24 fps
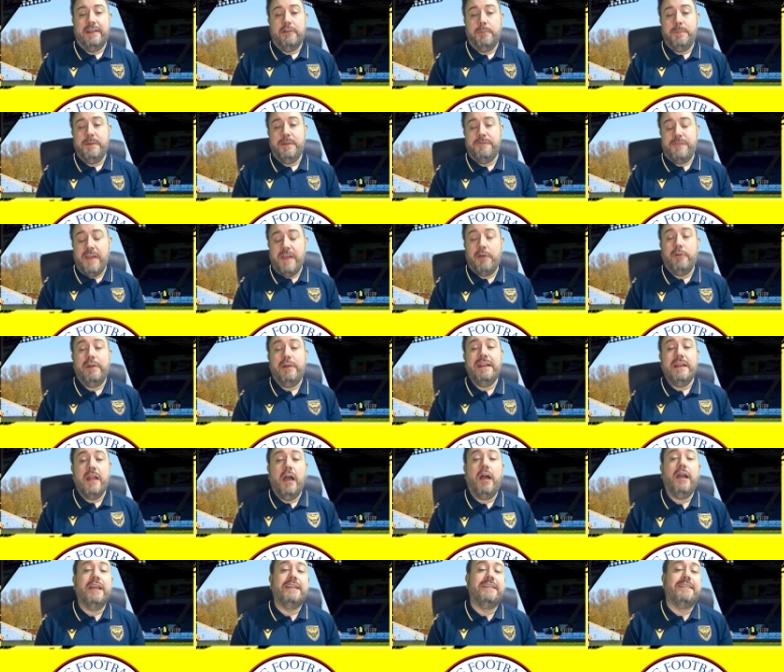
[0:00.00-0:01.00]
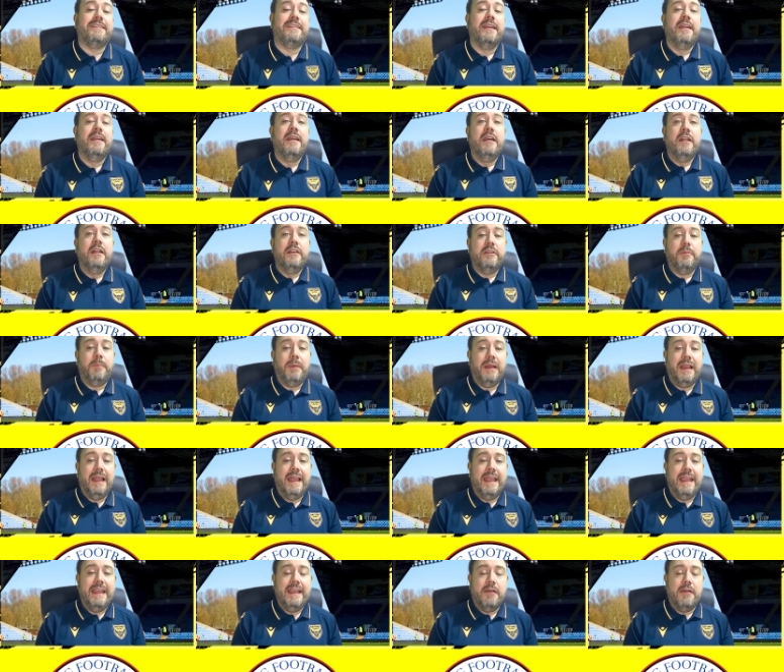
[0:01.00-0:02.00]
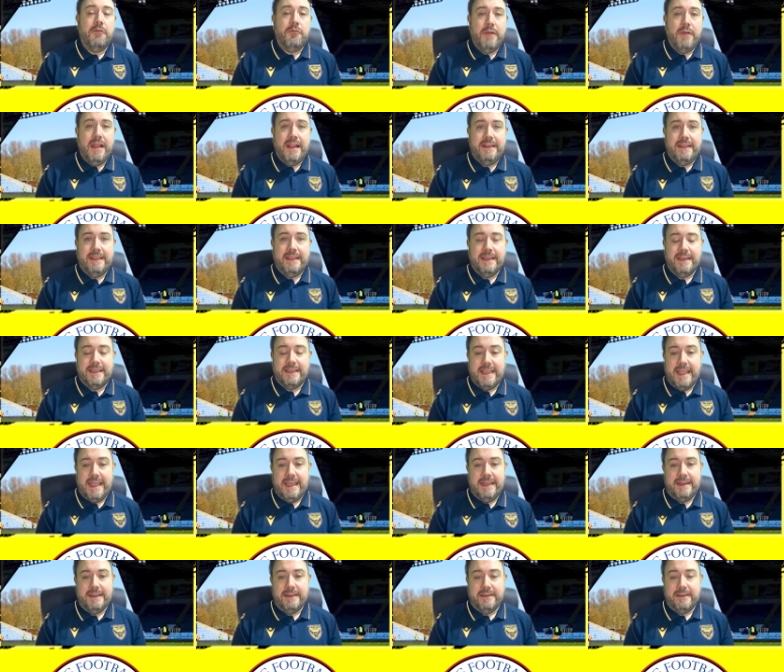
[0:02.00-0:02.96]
it would be very nice to play Reading again.